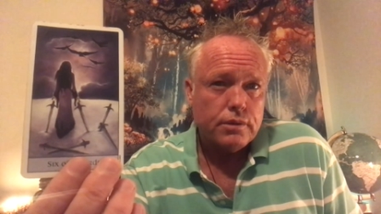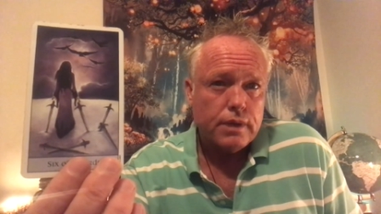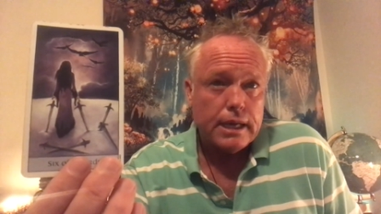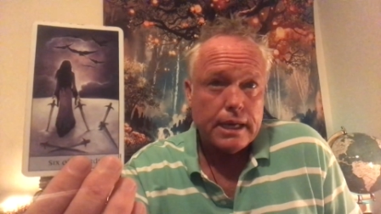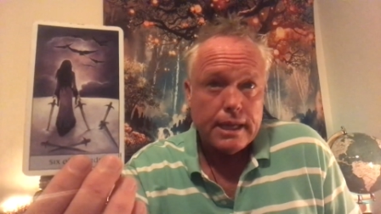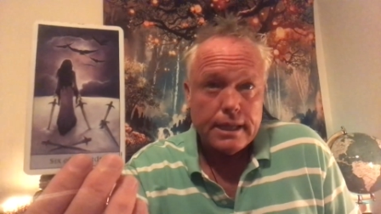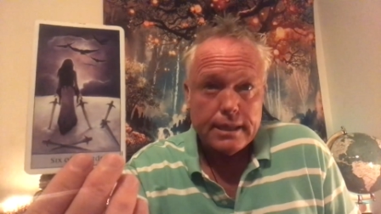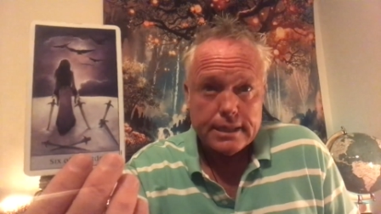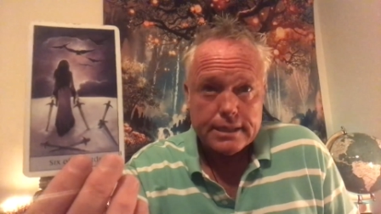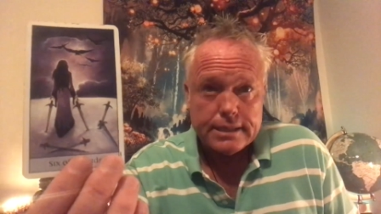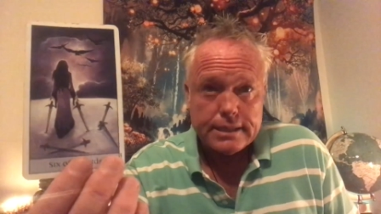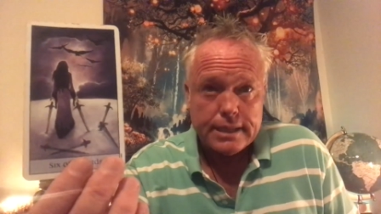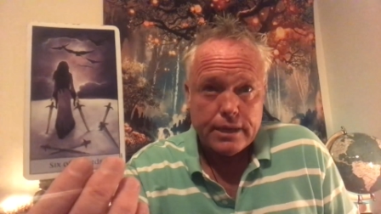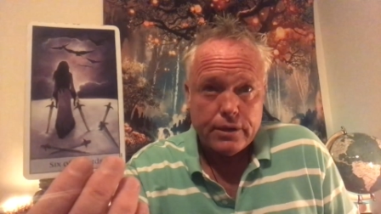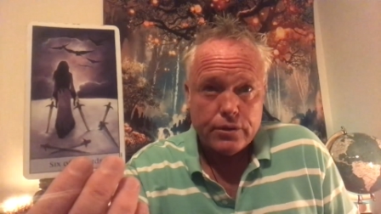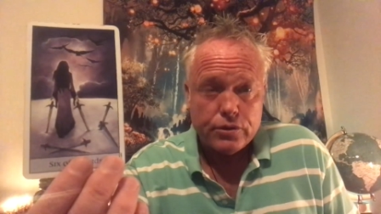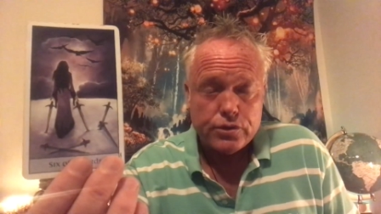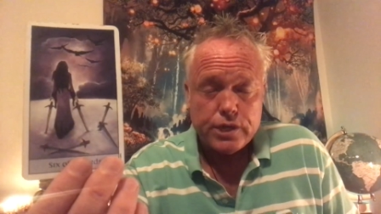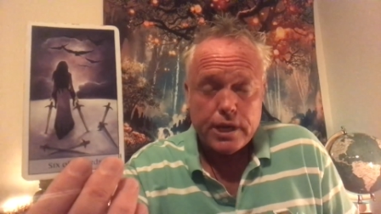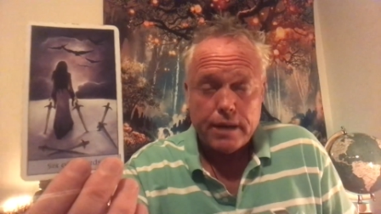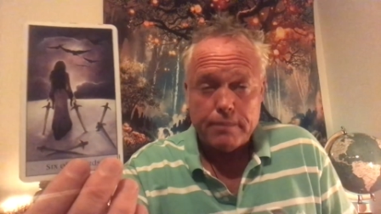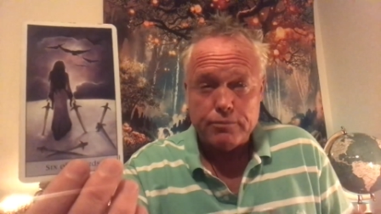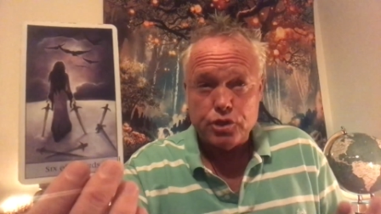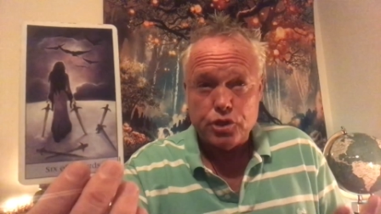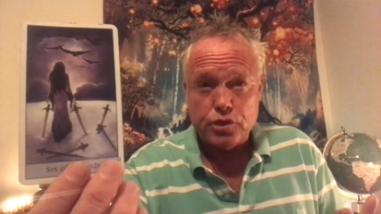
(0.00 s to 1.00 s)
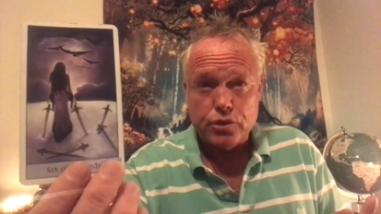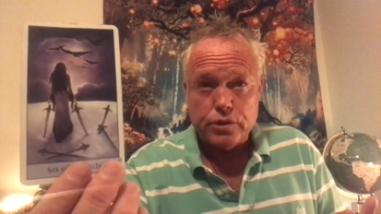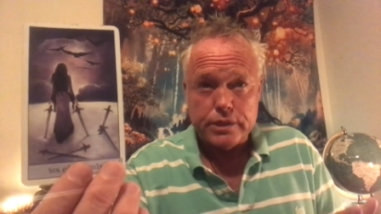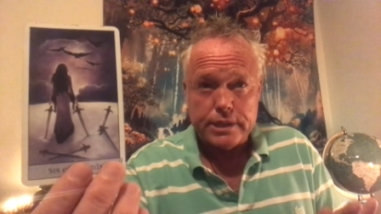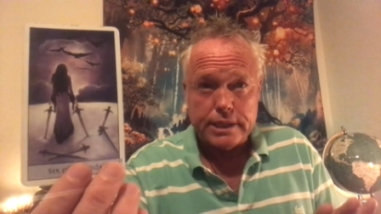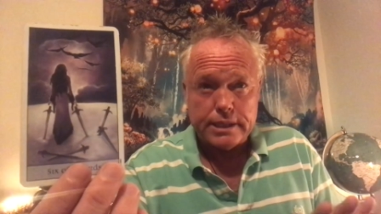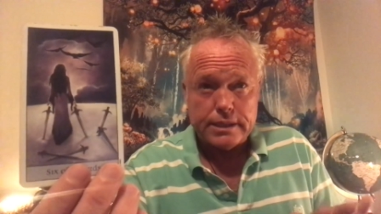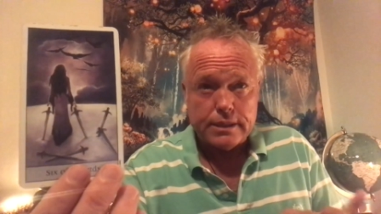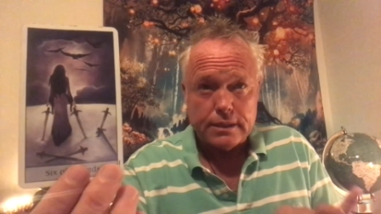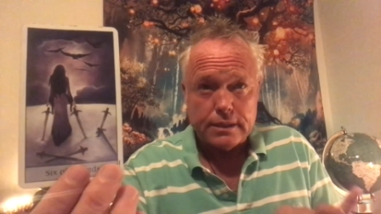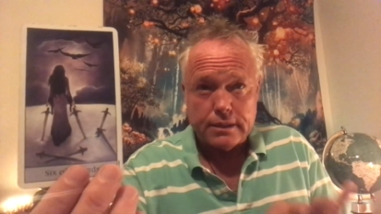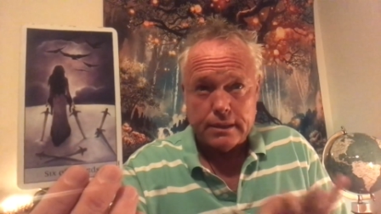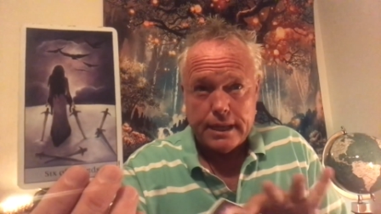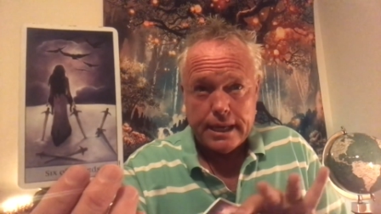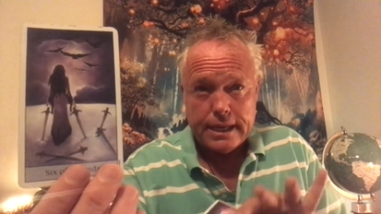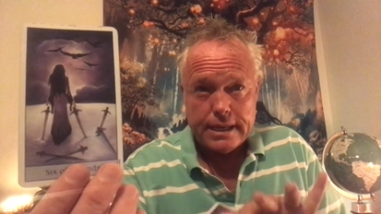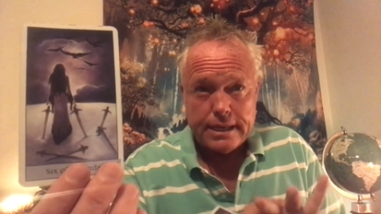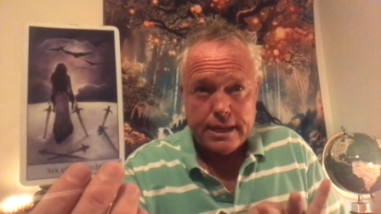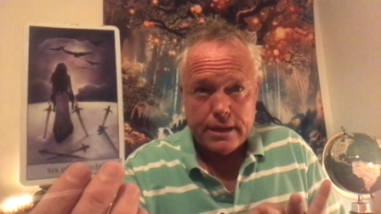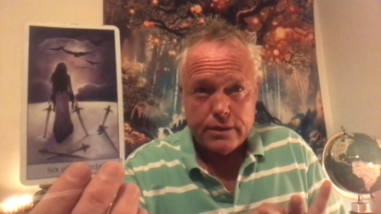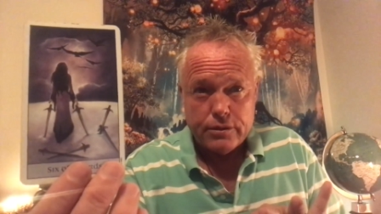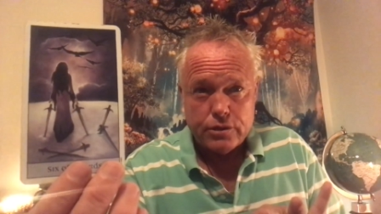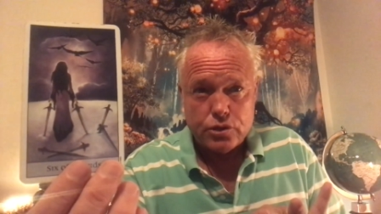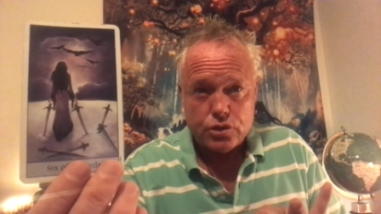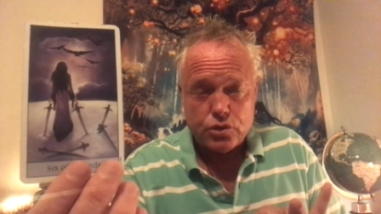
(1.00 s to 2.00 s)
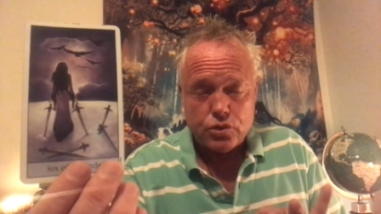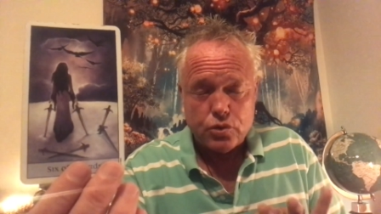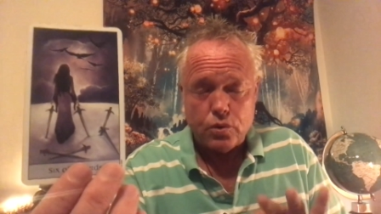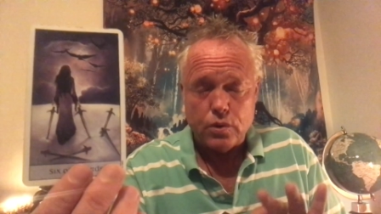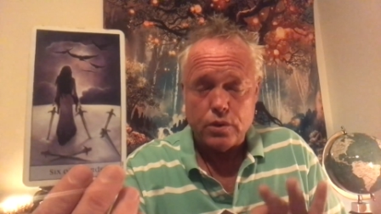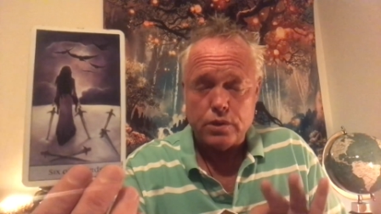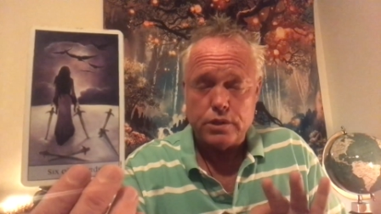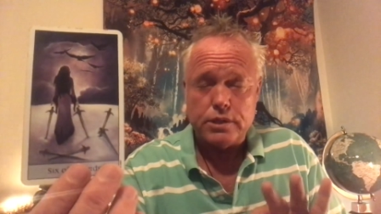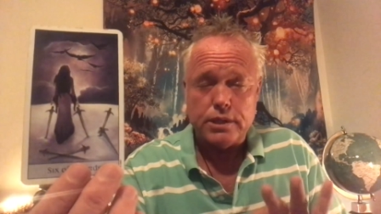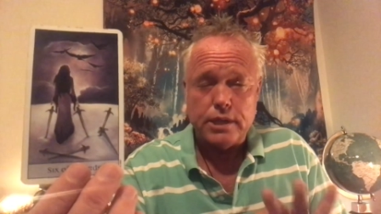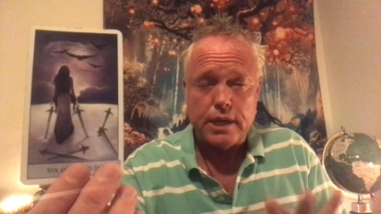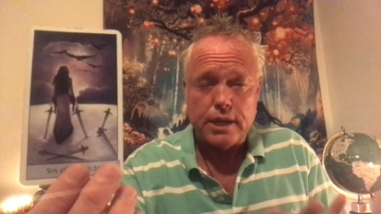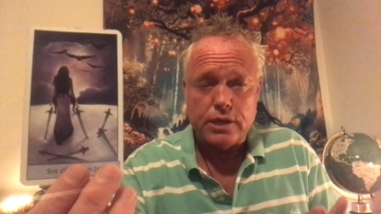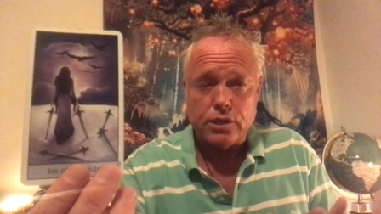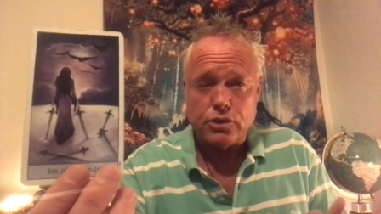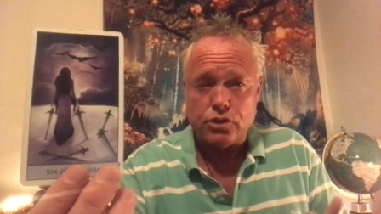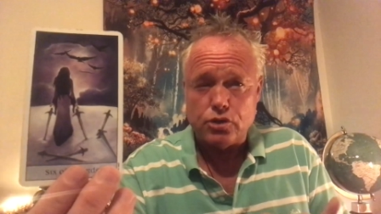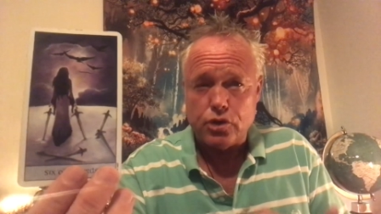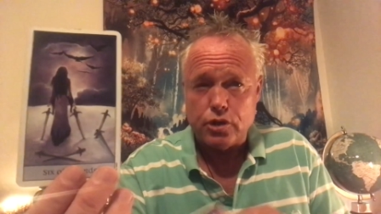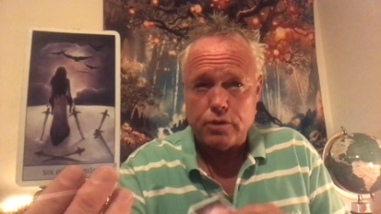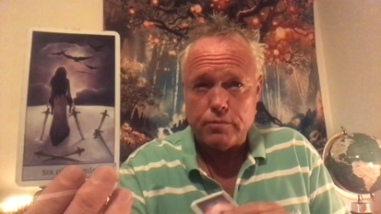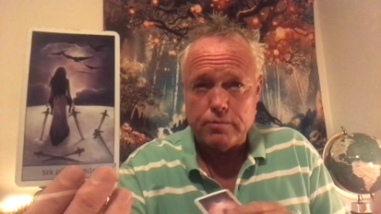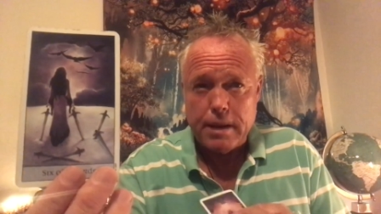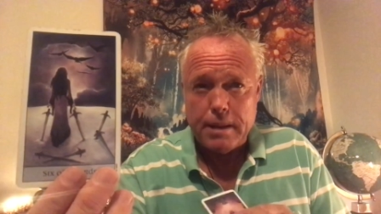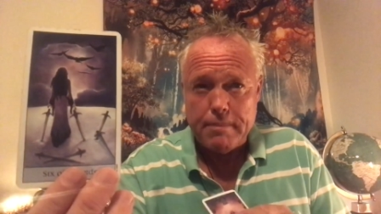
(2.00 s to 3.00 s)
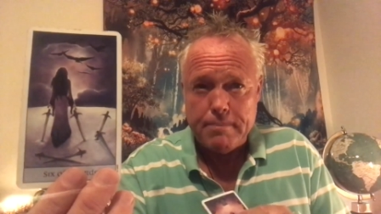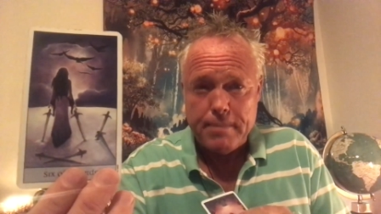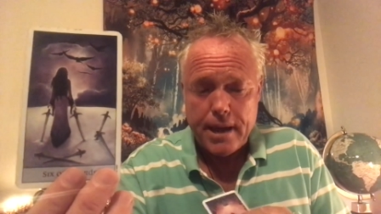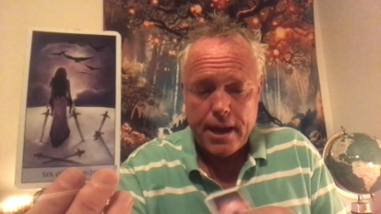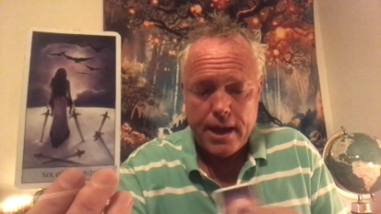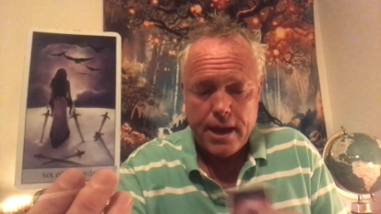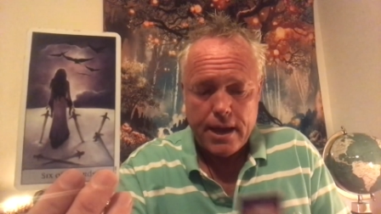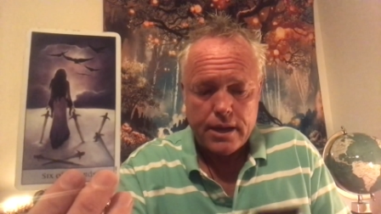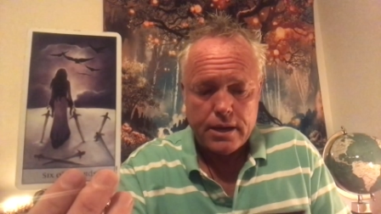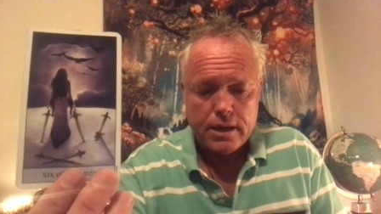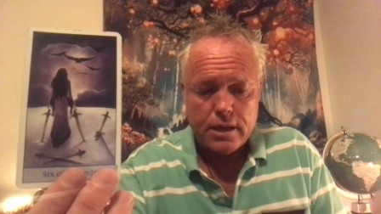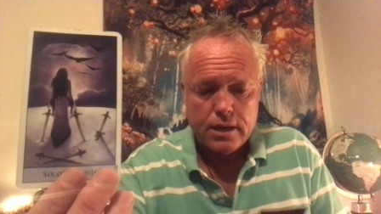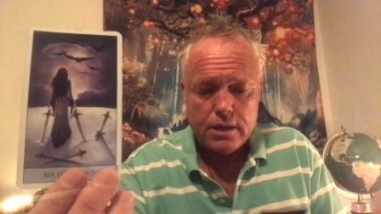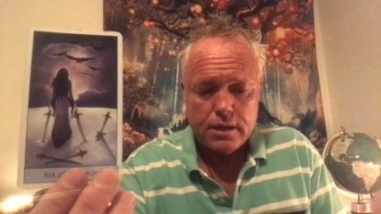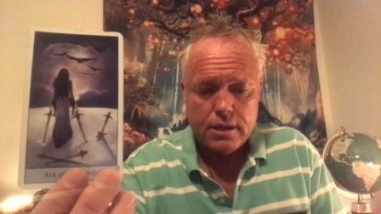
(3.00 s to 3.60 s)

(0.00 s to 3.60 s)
and in this energy, I'm choosing to lay down the swords and to turn my back